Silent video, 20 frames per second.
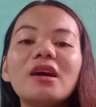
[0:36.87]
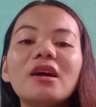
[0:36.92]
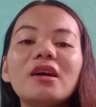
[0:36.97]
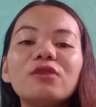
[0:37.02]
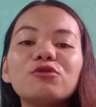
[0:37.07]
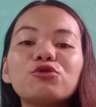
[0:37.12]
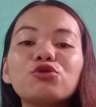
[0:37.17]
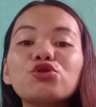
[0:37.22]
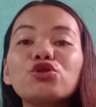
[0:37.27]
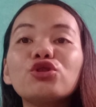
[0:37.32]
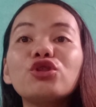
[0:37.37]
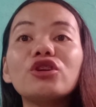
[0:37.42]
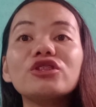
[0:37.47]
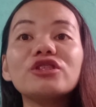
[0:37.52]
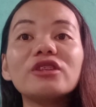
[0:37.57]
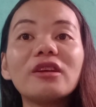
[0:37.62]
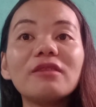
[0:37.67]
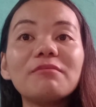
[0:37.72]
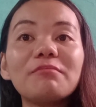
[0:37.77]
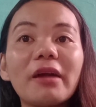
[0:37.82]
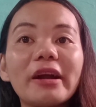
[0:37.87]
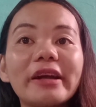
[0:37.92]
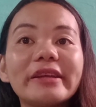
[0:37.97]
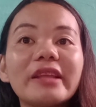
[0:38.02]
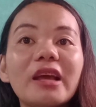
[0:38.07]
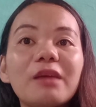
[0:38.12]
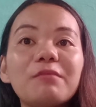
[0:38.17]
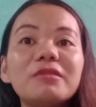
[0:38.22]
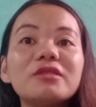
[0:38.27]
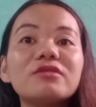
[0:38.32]
Sociological
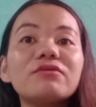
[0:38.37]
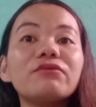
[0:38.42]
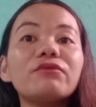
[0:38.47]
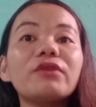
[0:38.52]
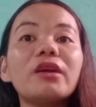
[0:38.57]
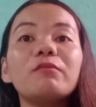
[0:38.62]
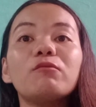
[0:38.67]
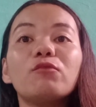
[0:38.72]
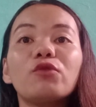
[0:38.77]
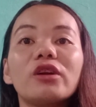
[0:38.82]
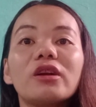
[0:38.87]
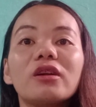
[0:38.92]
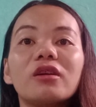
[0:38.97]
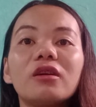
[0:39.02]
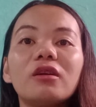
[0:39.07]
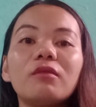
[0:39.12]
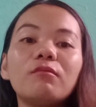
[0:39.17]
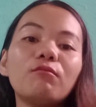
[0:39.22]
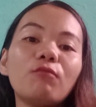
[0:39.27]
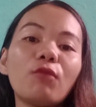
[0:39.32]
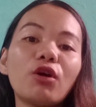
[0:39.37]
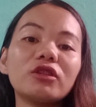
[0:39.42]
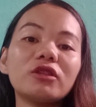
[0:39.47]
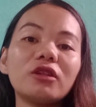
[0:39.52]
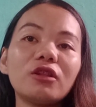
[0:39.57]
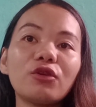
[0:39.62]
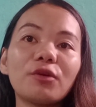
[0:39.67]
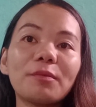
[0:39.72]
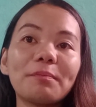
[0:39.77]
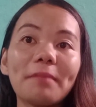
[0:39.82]
paradigm is a framework,
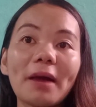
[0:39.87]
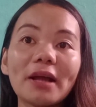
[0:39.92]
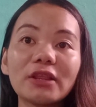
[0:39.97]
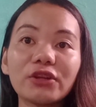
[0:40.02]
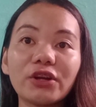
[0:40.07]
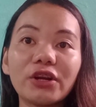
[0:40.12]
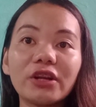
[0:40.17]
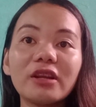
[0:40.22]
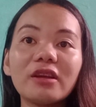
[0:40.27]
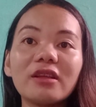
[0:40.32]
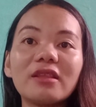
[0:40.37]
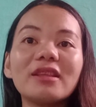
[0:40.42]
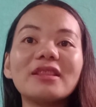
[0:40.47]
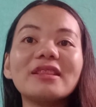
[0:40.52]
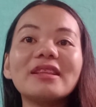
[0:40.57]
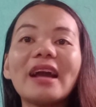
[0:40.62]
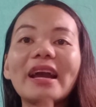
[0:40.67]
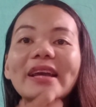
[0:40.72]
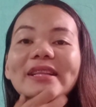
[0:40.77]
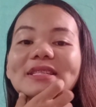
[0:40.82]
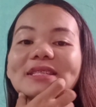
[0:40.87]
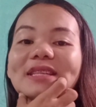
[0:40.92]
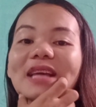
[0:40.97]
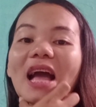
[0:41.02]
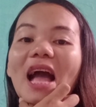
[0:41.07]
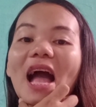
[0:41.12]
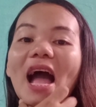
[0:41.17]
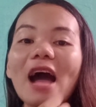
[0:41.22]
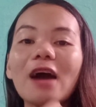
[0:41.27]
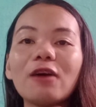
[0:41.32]
model, or pattern that guides
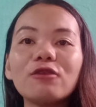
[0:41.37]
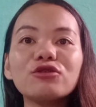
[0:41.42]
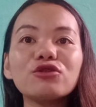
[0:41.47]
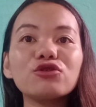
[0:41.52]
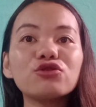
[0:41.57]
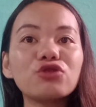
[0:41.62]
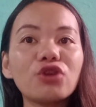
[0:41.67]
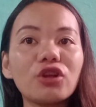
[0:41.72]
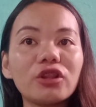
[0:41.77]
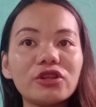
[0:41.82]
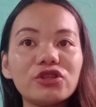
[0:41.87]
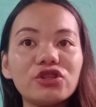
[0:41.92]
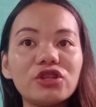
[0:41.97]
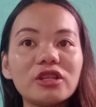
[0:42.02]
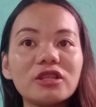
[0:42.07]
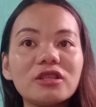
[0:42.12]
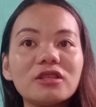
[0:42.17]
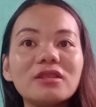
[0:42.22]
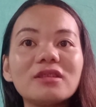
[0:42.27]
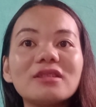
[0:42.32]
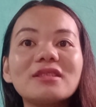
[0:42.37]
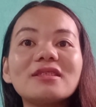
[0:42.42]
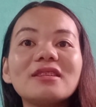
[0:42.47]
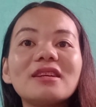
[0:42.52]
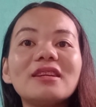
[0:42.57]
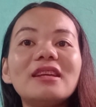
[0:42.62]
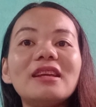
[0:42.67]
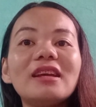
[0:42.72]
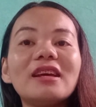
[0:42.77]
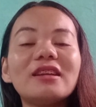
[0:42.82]
how sociologists
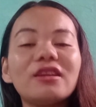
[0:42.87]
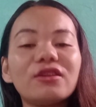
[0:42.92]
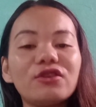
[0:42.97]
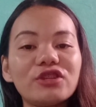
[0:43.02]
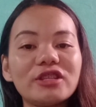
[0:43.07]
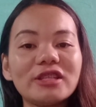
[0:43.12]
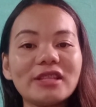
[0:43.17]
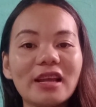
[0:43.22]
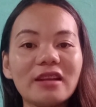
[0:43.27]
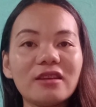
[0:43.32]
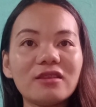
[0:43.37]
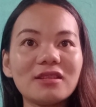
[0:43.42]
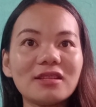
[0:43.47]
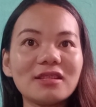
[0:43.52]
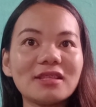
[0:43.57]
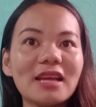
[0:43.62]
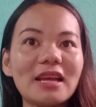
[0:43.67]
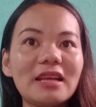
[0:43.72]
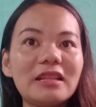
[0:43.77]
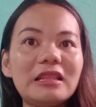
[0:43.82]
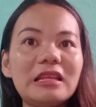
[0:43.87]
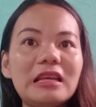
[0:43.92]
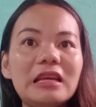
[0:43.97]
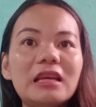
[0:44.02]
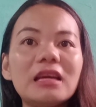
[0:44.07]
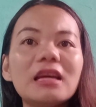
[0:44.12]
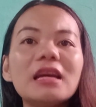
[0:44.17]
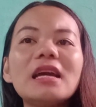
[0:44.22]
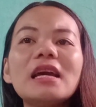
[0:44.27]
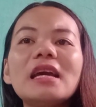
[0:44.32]
study and understand a society.
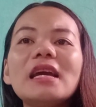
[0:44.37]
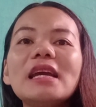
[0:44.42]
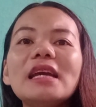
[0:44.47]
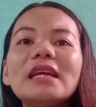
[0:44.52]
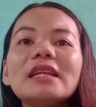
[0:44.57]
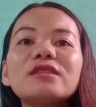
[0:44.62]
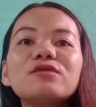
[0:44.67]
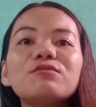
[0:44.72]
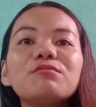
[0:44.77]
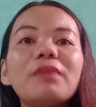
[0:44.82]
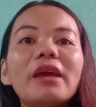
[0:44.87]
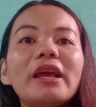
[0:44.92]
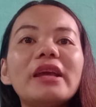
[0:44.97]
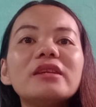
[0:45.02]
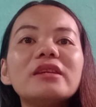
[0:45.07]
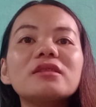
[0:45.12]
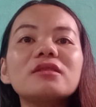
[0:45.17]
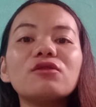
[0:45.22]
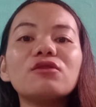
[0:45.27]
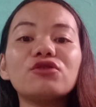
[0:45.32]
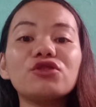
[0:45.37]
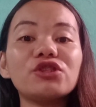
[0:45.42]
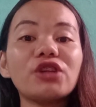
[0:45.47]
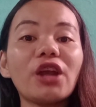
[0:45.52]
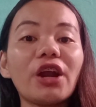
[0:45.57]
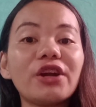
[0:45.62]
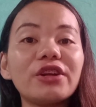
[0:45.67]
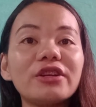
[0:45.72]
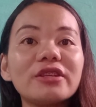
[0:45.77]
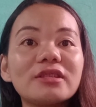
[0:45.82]
It is based on
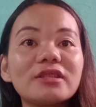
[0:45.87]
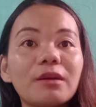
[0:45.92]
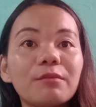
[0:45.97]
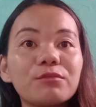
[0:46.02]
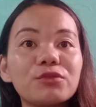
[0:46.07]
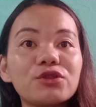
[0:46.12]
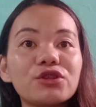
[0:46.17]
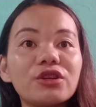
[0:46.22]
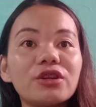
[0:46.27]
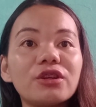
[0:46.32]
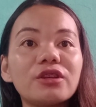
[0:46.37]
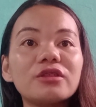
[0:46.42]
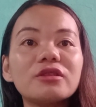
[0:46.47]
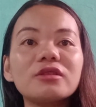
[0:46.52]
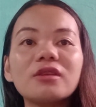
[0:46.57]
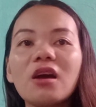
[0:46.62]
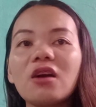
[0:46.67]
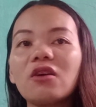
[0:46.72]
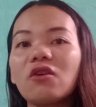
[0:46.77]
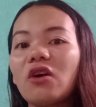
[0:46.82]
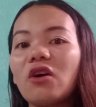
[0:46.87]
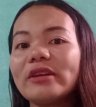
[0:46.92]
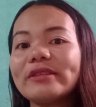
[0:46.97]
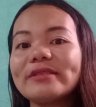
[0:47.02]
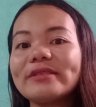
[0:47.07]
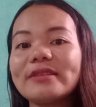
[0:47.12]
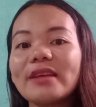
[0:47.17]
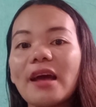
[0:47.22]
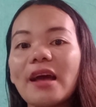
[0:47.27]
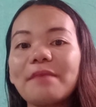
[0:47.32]
shared assumptions,
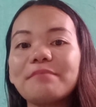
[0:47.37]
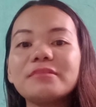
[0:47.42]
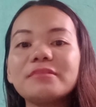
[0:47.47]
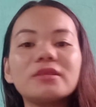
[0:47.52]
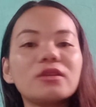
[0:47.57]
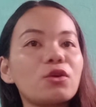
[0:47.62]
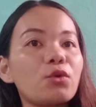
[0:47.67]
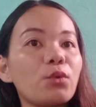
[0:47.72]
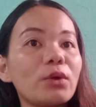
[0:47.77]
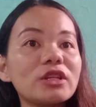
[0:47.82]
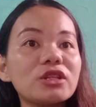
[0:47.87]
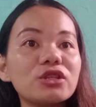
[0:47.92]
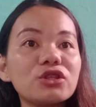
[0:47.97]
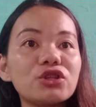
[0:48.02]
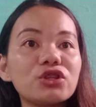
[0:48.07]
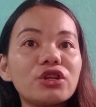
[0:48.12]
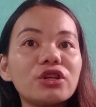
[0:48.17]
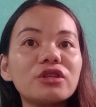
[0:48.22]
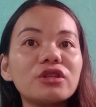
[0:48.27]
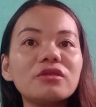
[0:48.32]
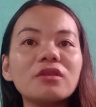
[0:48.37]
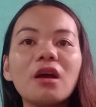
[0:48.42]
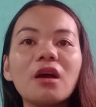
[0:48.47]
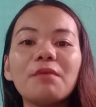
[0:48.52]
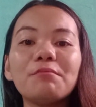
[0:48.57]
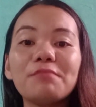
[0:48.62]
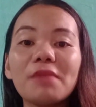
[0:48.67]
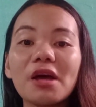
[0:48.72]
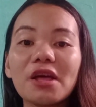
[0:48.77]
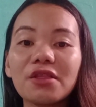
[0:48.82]
concepts, questions,
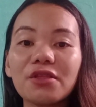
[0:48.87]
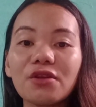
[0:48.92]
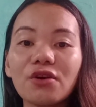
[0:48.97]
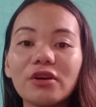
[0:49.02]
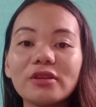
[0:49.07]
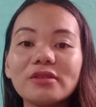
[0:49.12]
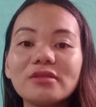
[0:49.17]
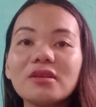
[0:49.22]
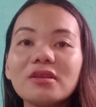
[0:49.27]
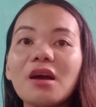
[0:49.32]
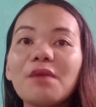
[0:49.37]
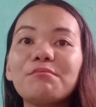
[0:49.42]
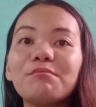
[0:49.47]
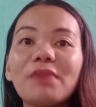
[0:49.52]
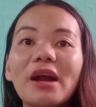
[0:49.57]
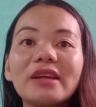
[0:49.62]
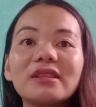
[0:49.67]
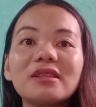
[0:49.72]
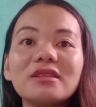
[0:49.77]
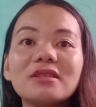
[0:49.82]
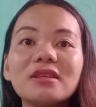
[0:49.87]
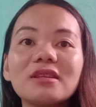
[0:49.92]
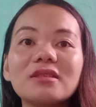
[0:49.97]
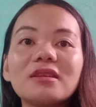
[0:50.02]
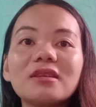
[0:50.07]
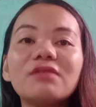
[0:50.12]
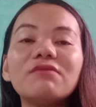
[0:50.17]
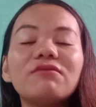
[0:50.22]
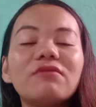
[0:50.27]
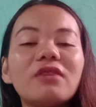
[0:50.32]
methods, practices,
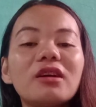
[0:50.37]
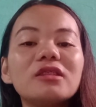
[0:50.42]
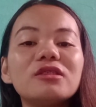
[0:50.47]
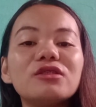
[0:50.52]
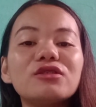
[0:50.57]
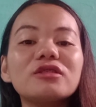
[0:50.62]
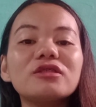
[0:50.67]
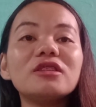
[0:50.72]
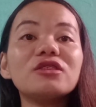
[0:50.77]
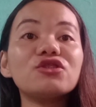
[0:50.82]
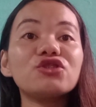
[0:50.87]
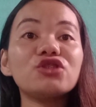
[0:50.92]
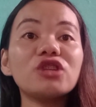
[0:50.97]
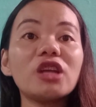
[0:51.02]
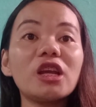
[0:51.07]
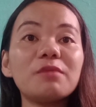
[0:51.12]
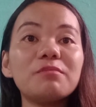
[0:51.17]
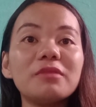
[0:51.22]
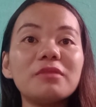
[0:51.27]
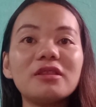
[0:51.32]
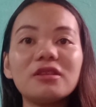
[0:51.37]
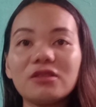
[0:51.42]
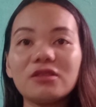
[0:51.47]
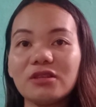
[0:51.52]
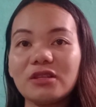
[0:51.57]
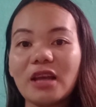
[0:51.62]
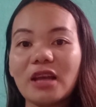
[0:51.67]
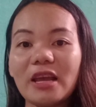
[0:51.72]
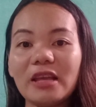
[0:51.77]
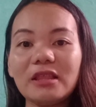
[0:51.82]
and values that shape the
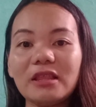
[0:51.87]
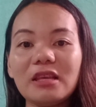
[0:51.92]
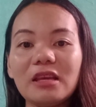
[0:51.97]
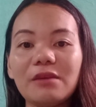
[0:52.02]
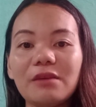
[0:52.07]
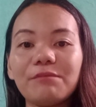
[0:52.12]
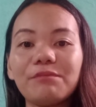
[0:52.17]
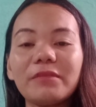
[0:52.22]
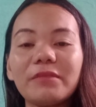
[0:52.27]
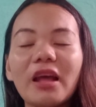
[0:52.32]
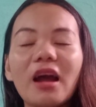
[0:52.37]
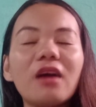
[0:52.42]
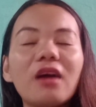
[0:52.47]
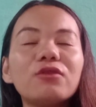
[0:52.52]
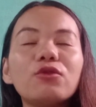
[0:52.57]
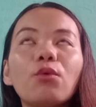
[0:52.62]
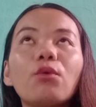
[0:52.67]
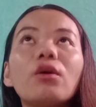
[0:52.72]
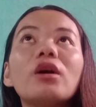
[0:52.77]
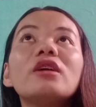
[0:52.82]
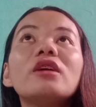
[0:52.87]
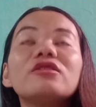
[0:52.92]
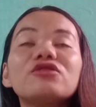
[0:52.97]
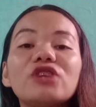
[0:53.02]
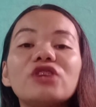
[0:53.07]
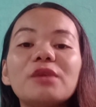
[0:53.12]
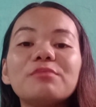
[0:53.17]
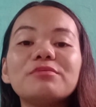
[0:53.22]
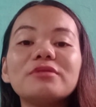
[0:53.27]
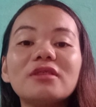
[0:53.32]
society. No,
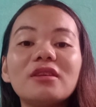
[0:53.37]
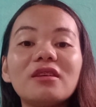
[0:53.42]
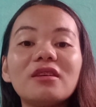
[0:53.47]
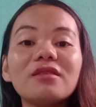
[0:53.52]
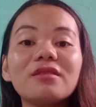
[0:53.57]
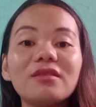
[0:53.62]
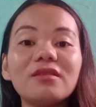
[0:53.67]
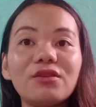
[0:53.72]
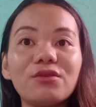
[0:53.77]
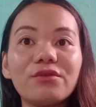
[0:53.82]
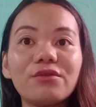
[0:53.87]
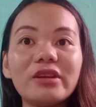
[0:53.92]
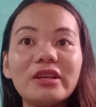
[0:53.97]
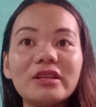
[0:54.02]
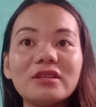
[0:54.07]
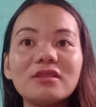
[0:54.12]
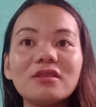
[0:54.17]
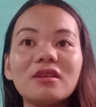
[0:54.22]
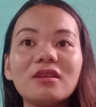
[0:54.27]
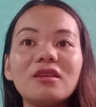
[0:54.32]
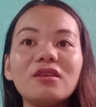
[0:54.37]
shapes the theories.